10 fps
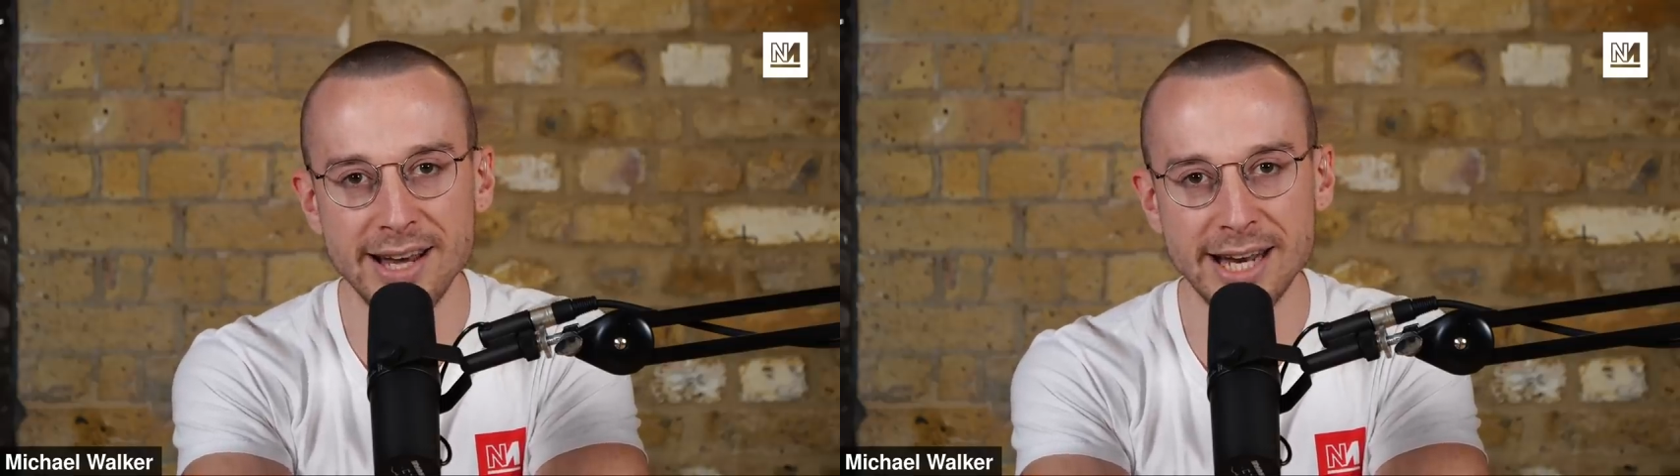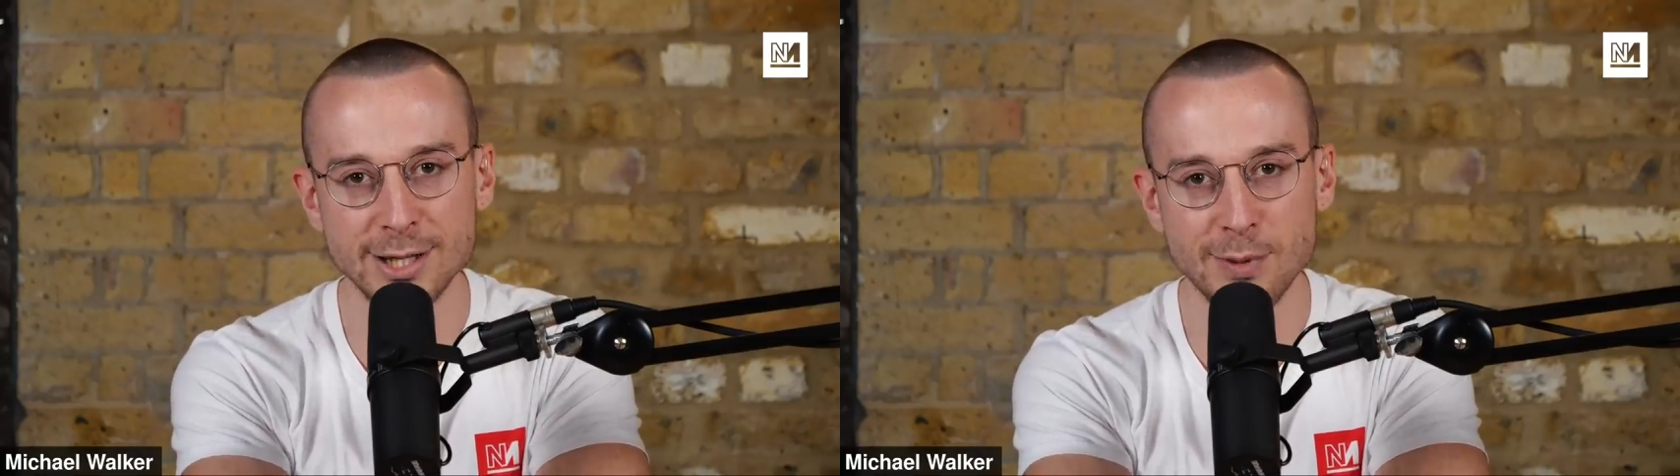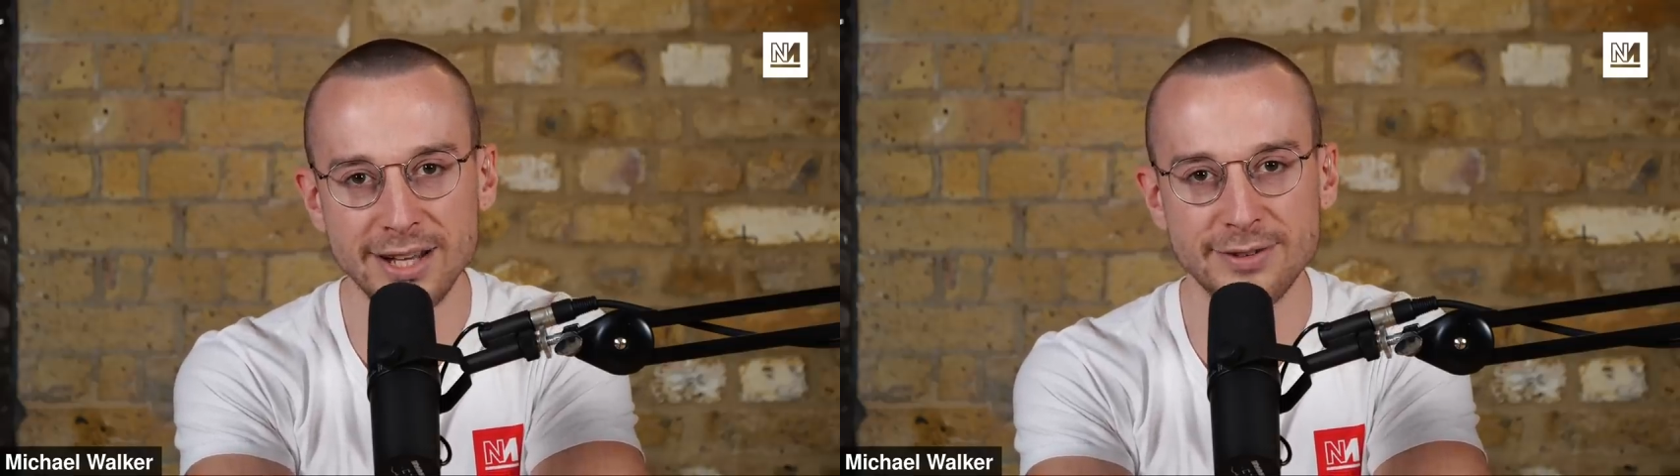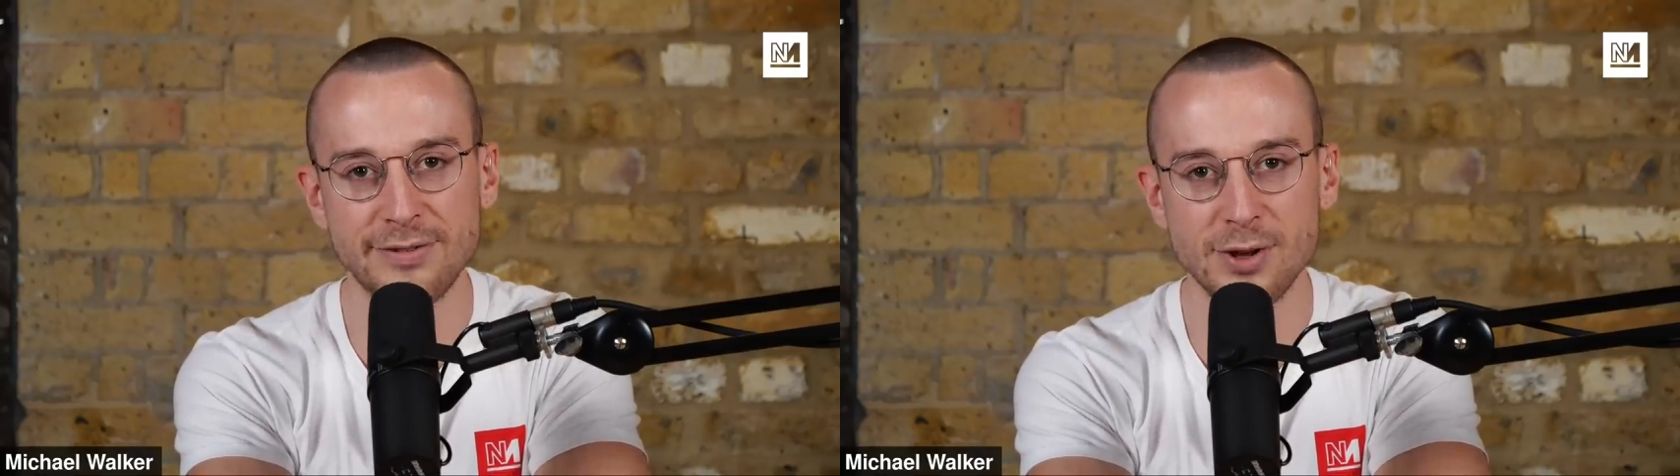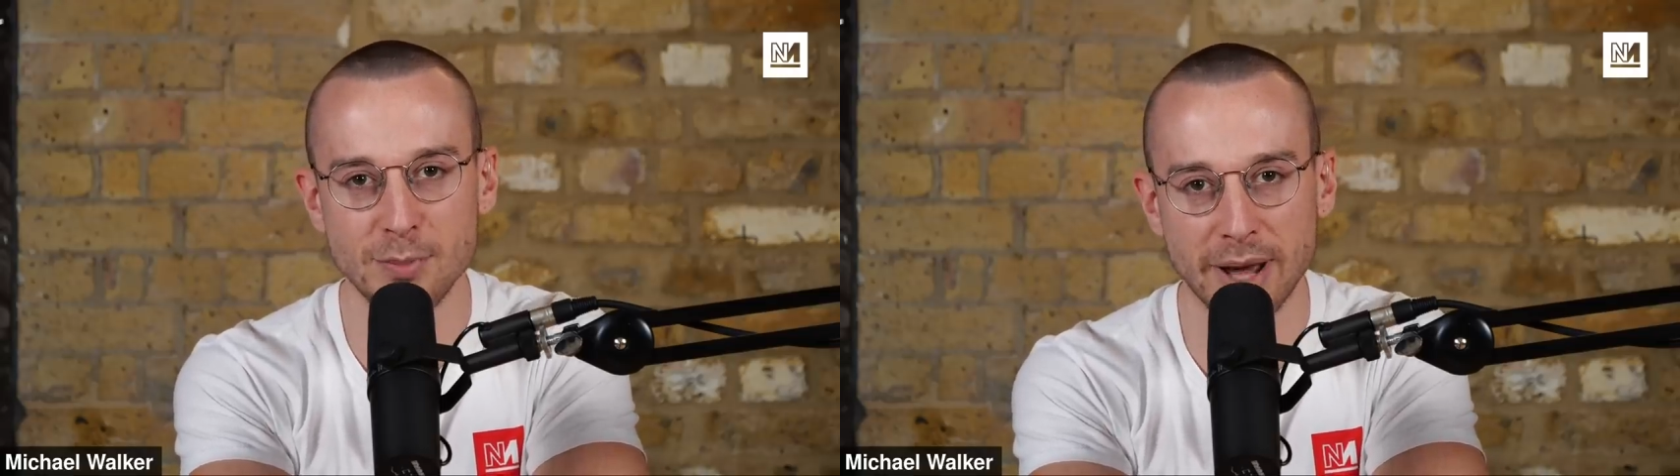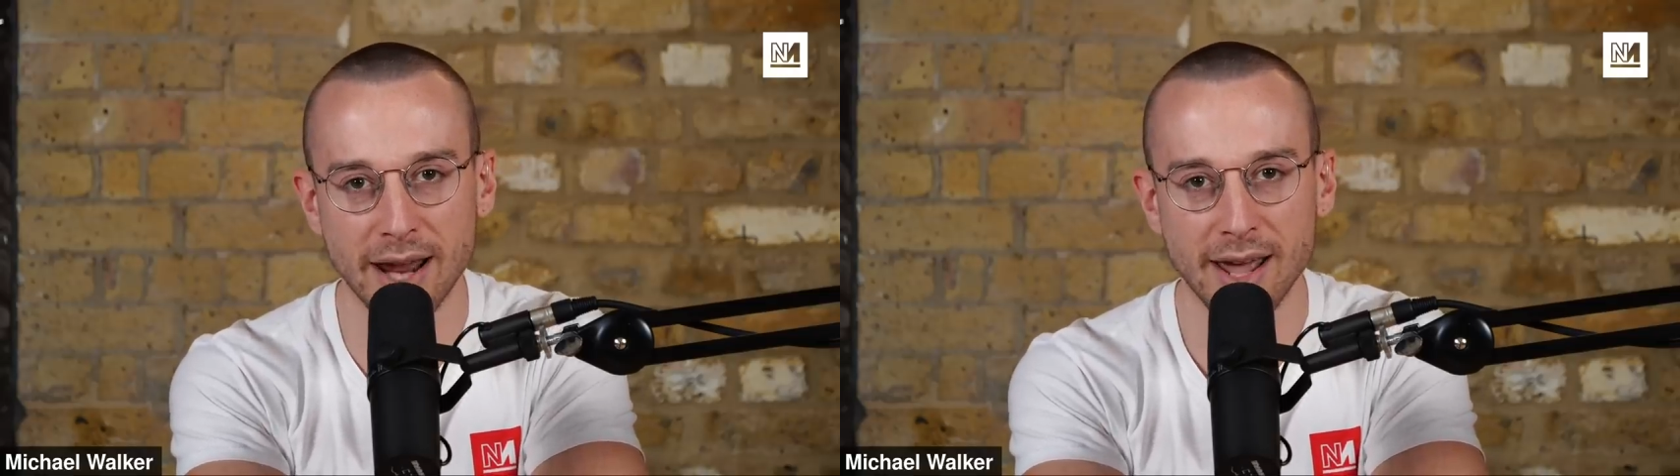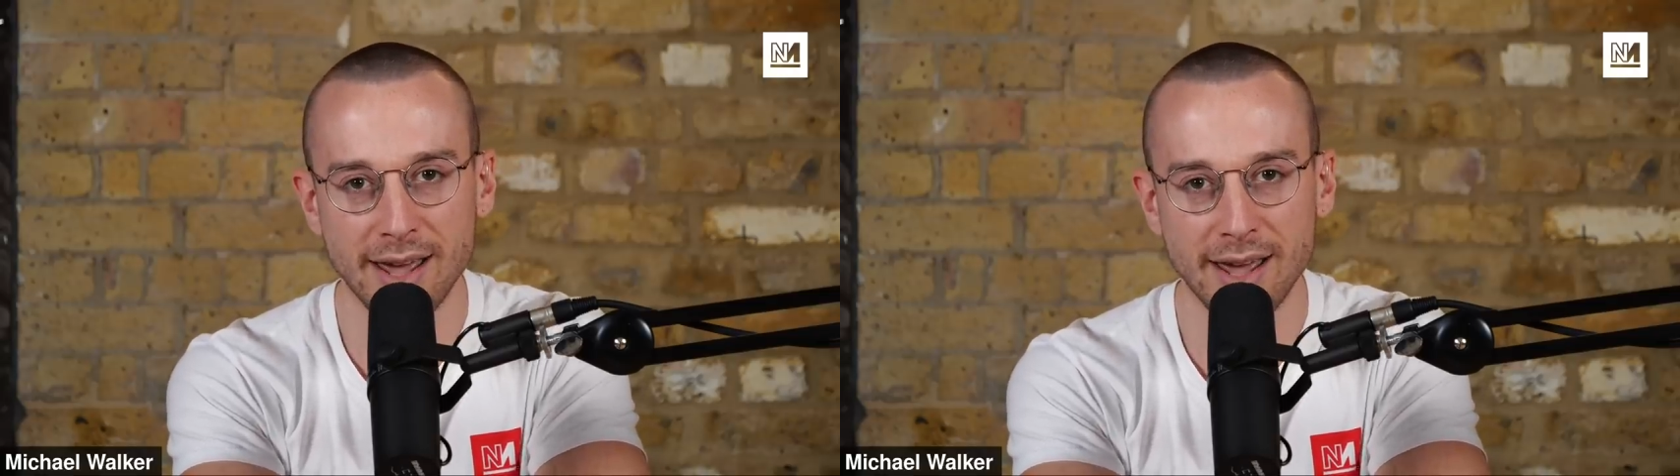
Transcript: didn't he, as well as fuming?